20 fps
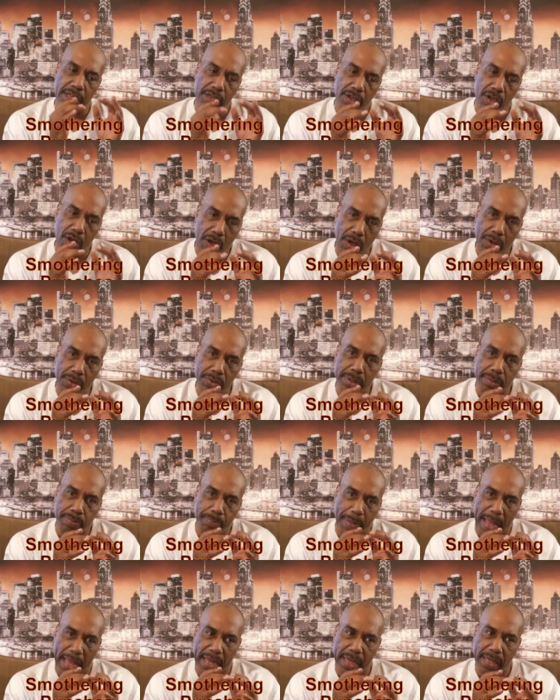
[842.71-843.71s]
your own
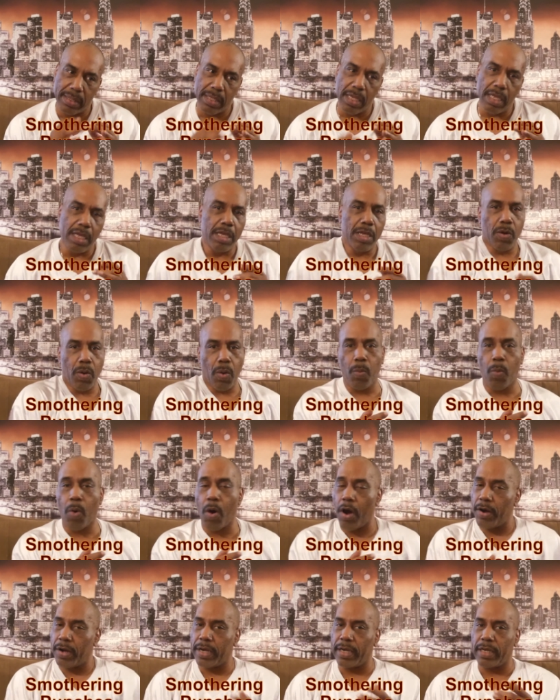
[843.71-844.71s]
space,
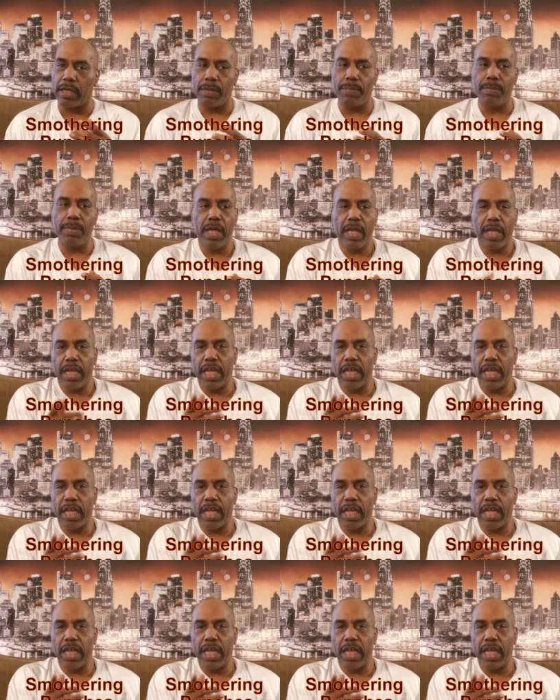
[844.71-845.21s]
working them.